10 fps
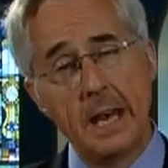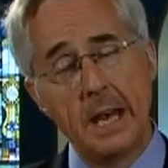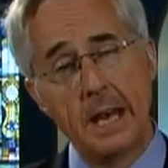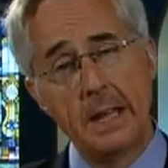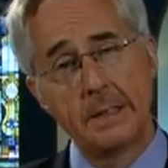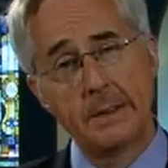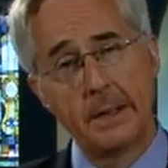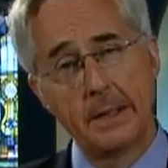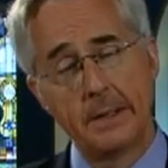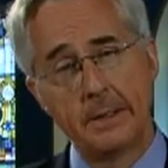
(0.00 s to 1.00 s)
and
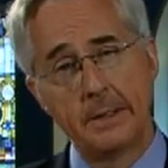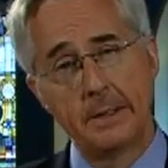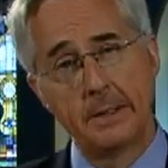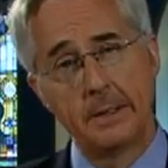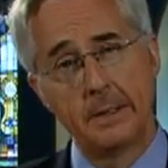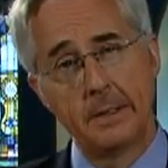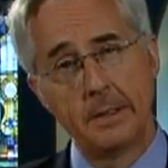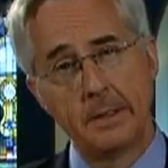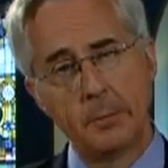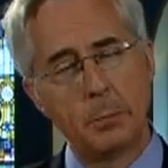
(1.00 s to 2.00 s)
uh,
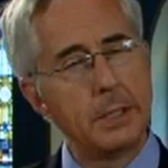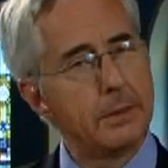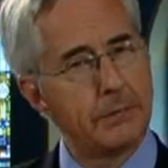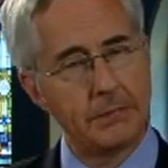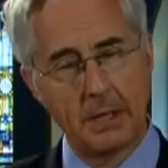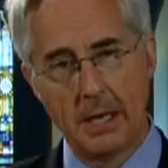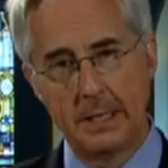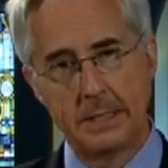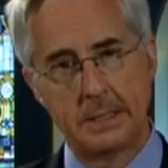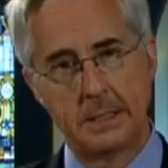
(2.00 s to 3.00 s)
but
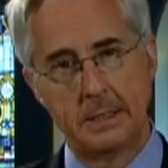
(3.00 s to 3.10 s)
inside,